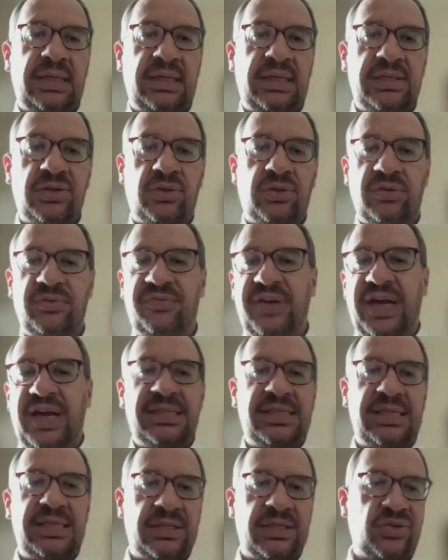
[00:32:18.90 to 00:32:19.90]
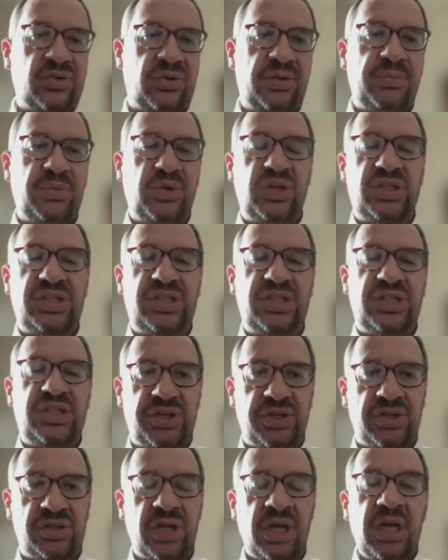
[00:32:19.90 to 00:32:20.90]
is called vaccines or
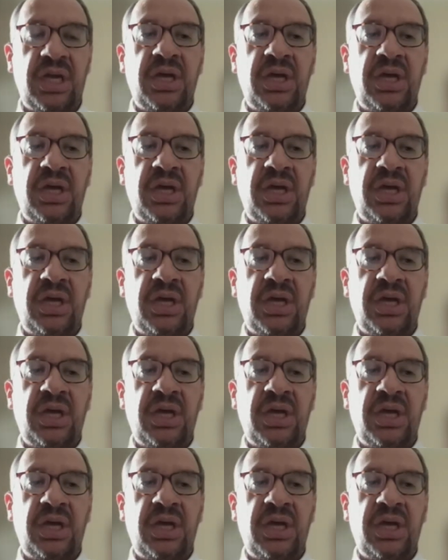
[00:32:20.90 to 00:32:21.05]
immunizations,